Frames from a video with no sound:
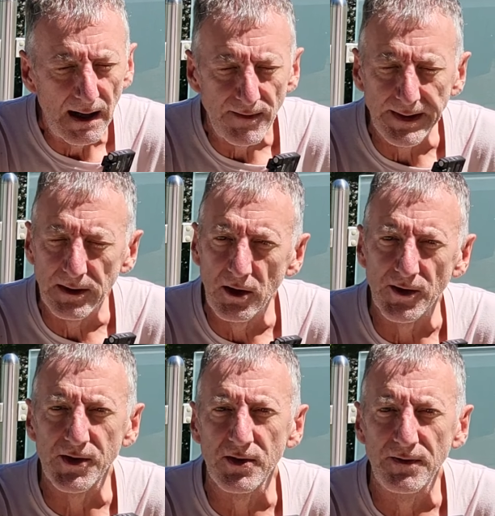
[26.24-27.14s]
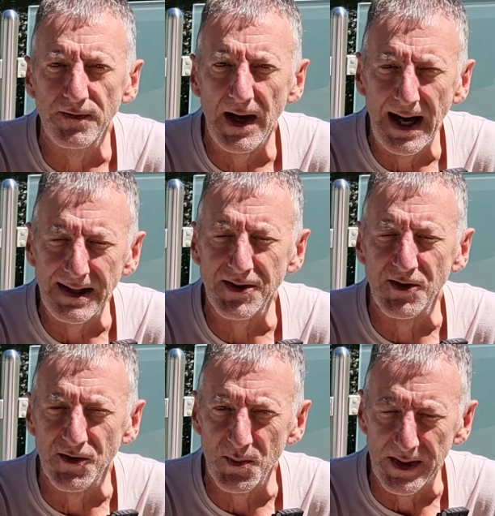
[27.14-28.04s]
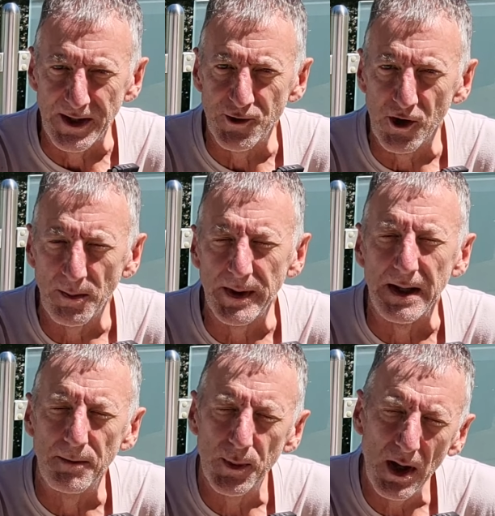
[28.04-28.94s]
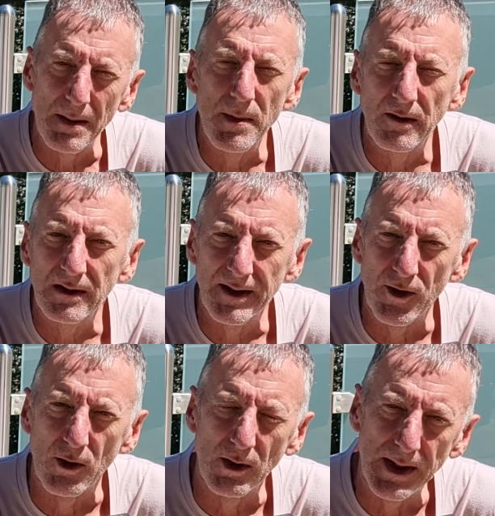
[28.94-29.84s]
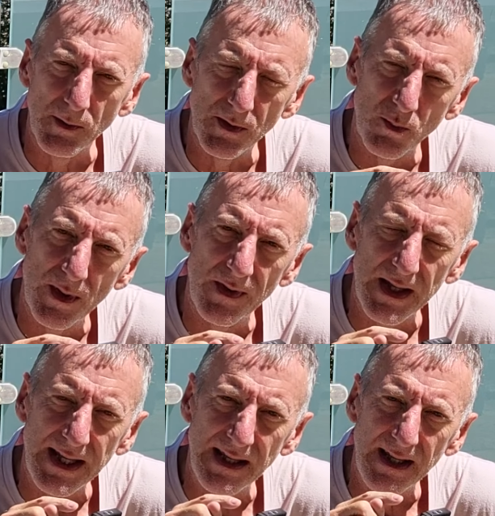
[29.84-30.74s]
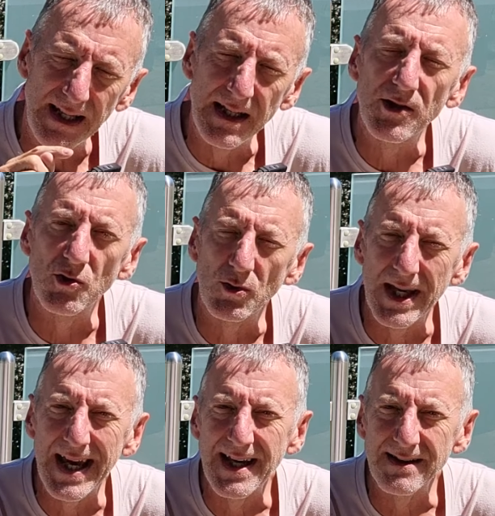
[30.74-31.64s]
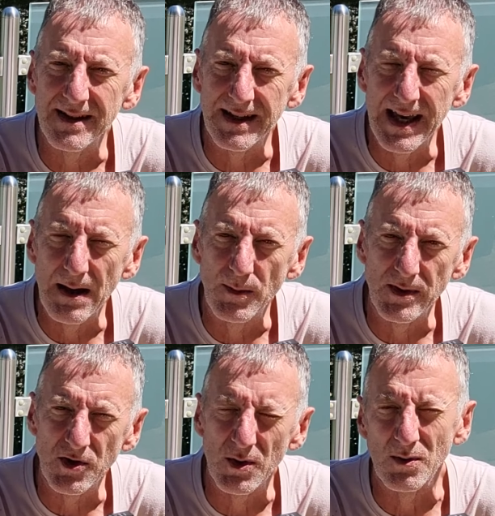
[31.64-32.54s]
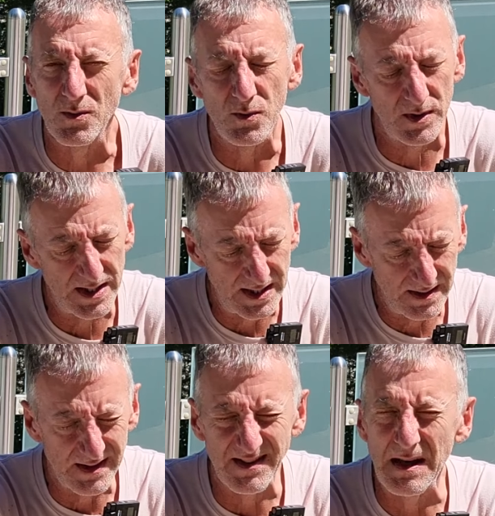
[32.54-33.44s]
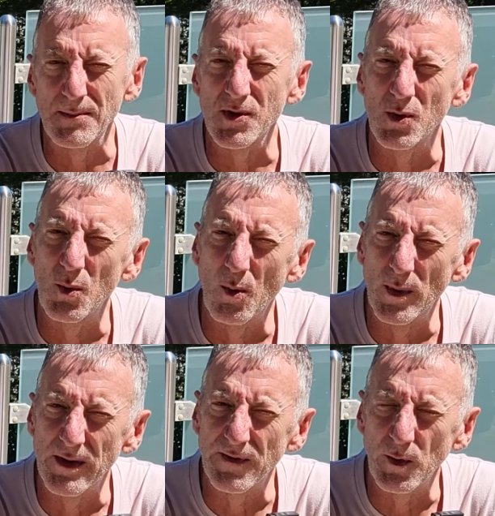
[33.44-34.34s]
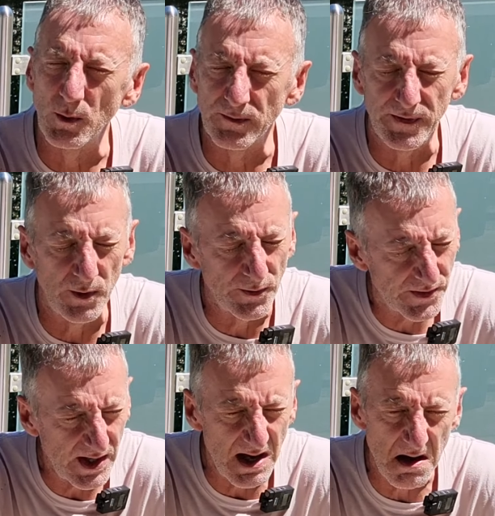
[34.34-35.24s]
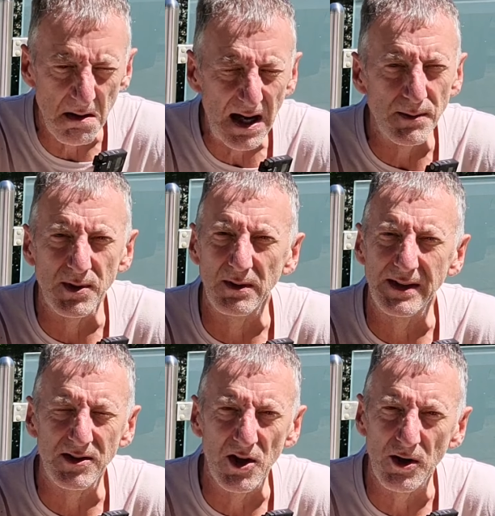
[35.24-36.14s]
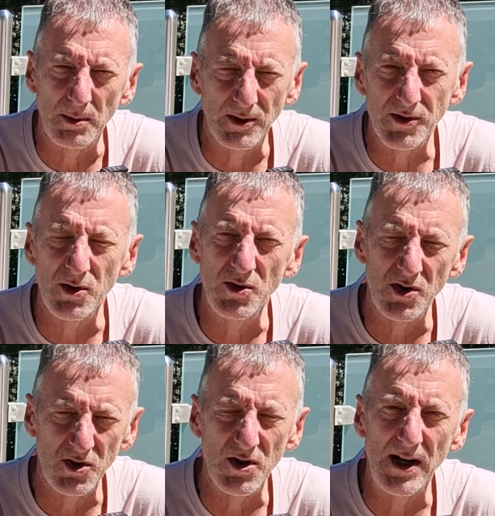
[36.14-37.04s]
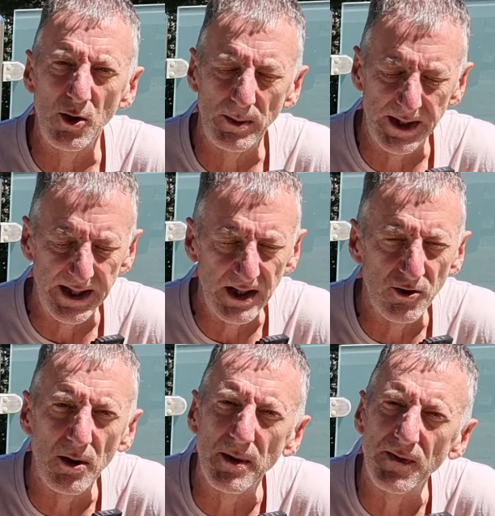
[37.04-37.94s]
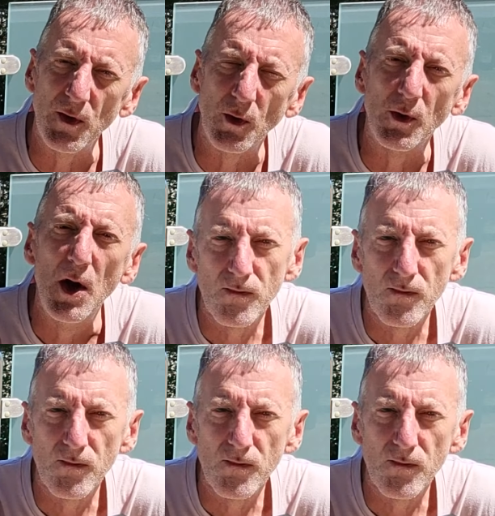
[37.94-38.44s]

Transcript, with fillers: I've had lots of accidents with it dropping it. Primarily though, it was with the initial case that came, which the, the Samsung one with the fold front. Uh, absolutely terrible. As soon as you try opening it, you drop the phone.